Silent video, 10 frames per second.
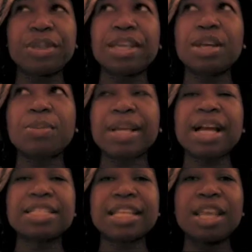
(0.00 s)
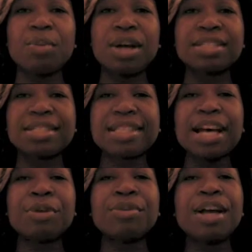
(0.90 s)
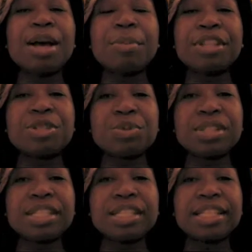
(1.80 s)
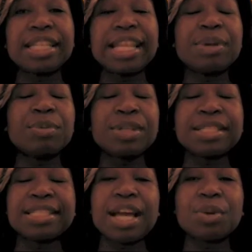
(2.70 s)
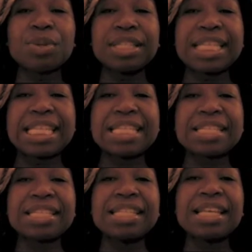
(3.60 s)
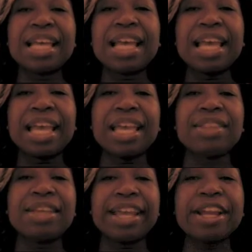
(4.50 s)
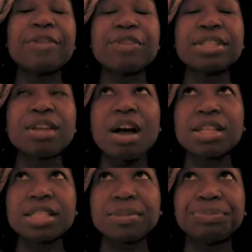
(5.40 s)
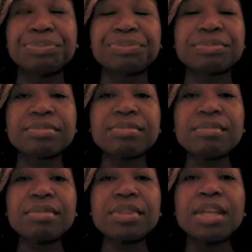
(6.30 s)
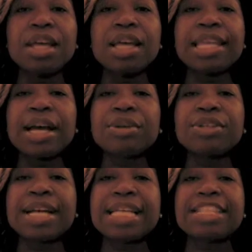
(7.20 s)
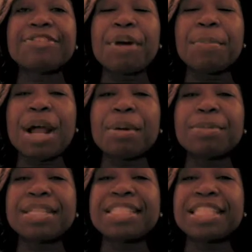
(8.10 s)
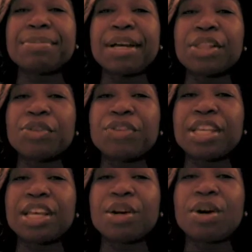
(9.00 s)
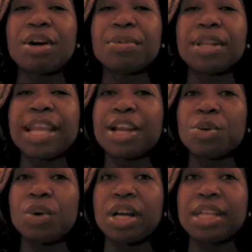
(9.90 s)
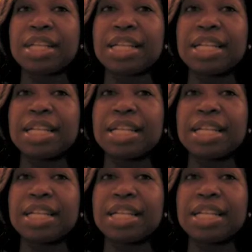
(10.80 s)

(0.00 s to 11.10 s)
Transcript: thinking, oh my gosh, I can't wash this out. But it's really good. It rinses out really easily, and the hair feels awesome. Now, you guys have probably seen my other video on Hair One